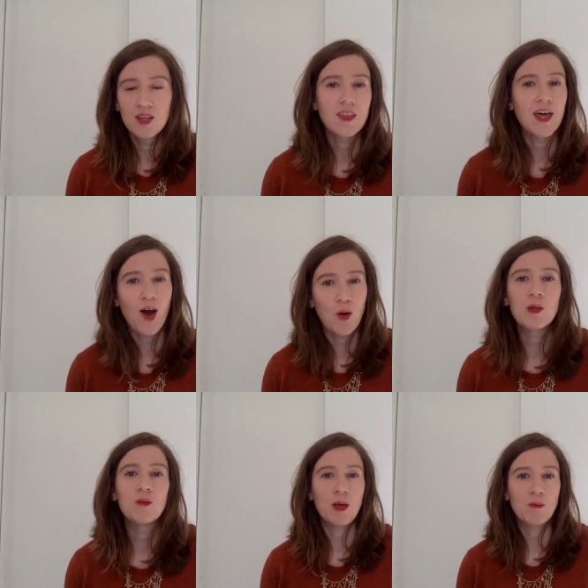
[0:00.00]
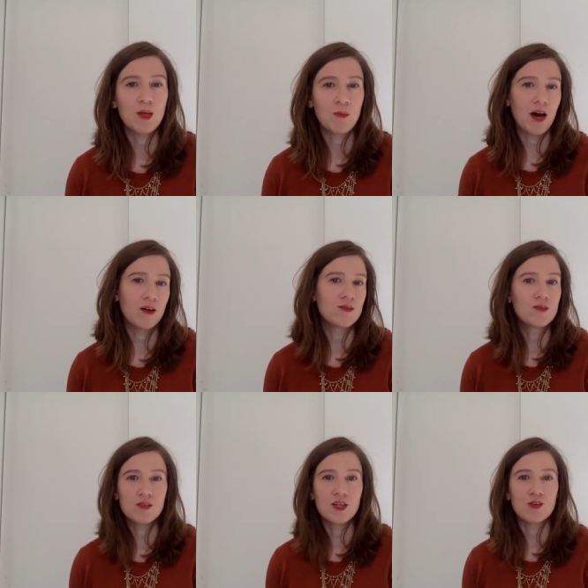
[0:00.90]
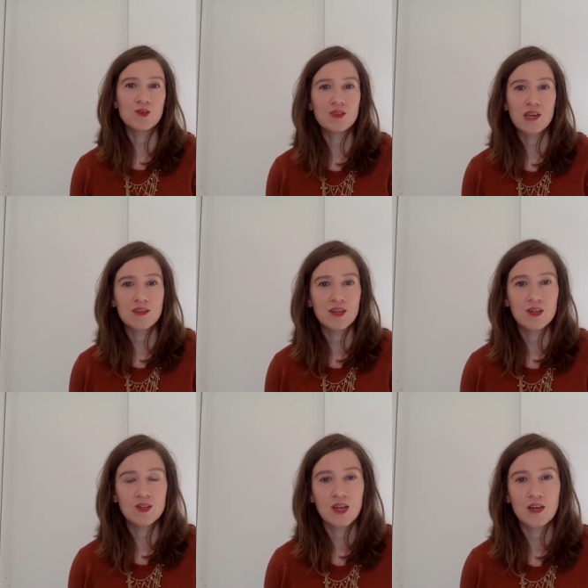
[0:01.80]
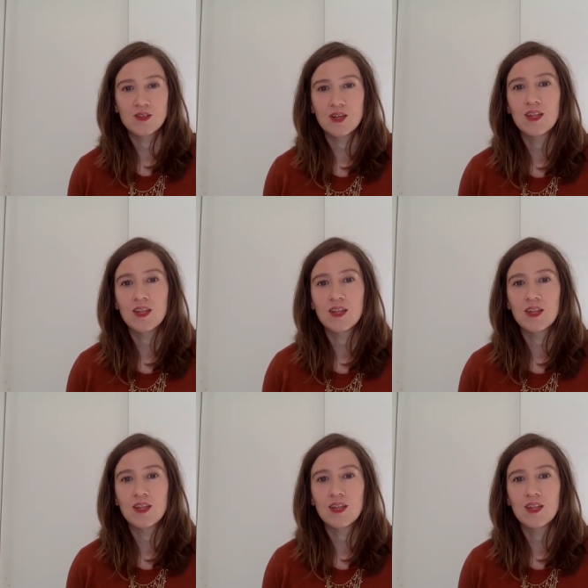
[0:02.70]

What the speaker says: that happened maybe about 2009, 2010.